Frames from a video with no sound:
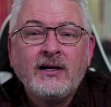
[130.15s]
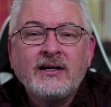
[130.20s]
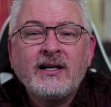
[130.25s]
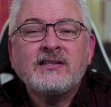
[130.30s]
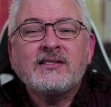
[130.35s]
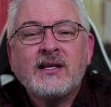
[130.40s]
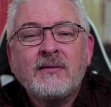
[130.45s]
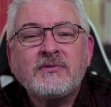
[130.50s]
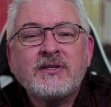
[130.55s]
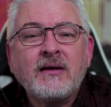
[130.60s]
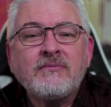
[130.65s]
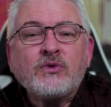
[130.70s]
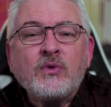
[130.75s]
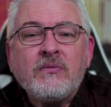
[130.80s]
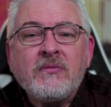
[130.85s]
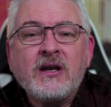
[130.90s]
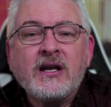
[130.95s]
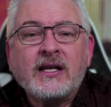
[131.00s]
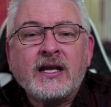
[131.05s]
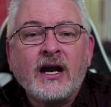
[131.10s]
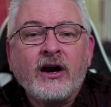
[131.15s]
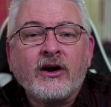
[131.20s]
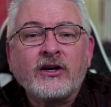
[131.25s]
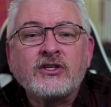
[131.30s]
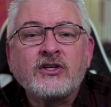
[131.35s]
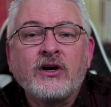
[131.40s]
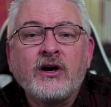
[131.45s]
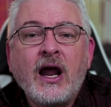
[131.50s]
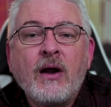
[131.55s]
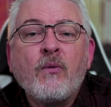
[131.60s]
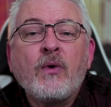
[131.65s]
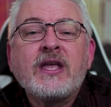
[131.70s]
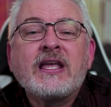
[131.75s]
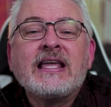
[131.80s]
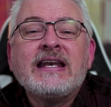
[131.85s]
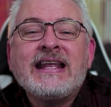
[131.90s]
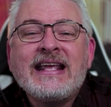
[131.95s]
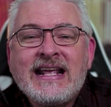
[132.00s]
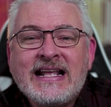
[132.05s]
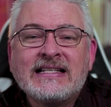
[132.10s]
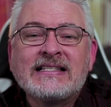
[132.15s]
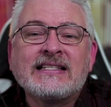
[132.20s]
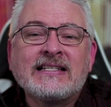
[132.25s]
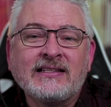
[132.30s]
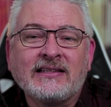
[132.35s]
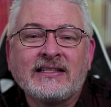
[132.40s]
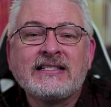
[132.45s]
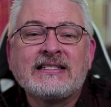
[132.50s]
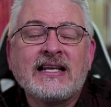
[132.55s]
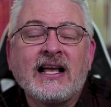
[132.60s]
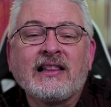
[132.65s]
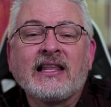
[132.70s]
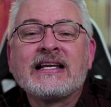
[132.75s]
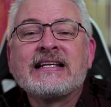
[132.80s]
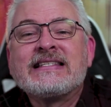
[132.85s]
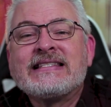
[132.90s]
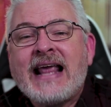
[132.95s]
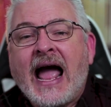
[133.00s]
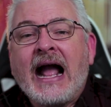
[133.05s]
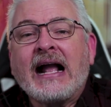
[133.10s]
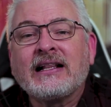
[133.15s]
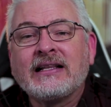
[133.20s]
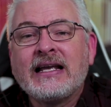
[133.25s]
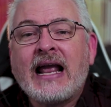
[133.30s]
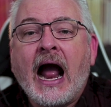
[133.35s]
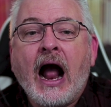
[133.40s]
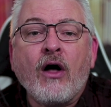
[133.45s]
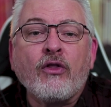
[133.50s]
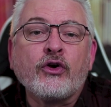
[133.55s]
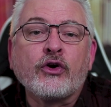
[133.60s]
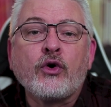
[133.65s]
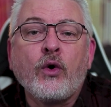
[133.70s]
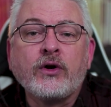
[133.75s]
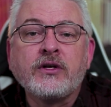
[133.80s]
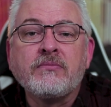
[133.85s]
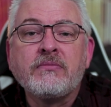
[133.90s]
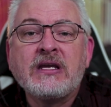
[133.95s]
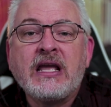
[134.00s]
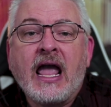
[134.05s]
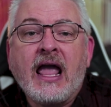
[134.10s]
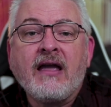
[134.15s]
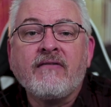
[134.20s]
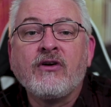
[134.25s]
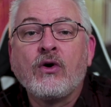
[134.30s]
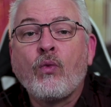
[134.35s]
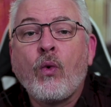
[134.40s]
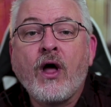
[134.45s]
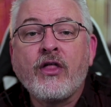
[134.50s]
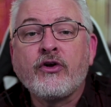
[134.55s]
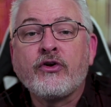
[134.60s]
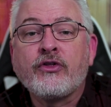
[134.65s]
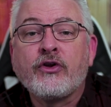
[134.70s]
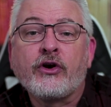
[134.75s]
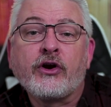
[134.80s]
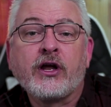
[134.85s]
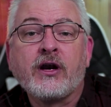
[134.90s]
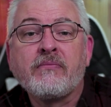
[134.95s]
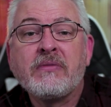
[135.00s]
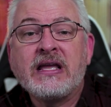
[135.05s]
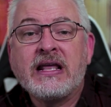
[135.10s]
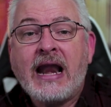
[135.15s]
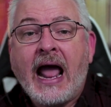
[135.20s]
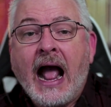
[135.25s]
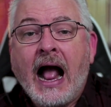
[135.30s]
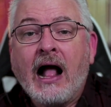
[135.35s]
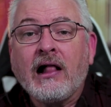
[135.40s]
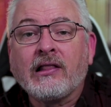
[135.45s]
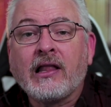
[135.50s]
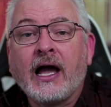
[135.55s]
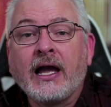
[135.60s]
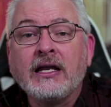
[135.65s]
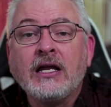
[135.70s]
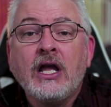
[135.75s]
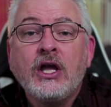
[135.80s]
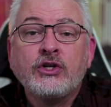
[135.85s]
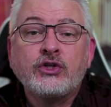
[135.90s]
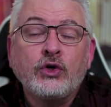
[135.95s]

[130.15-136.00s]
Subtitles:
Now, sometimes we meet a character and we can instantly tell exactly how they're going to behave and whether they're going to be an ally